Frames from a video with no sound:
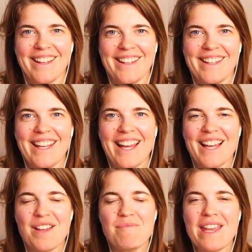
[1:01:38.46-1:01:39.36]

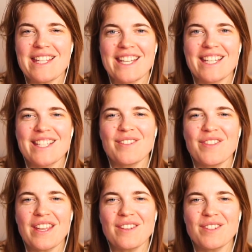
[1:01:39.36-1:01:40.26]
Yeah, amazing. So
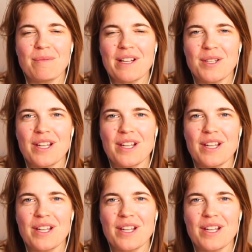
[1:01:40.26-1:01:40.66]
thank you so much.